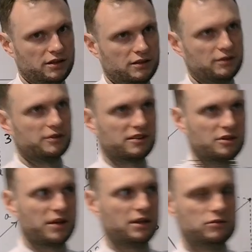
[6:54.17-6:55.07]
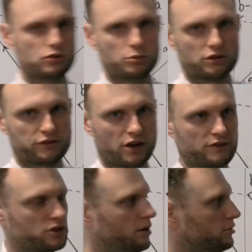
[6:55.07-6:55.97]
So it's going to be 2.5
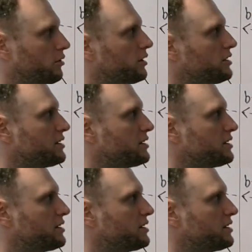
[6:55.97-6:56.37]
times longer to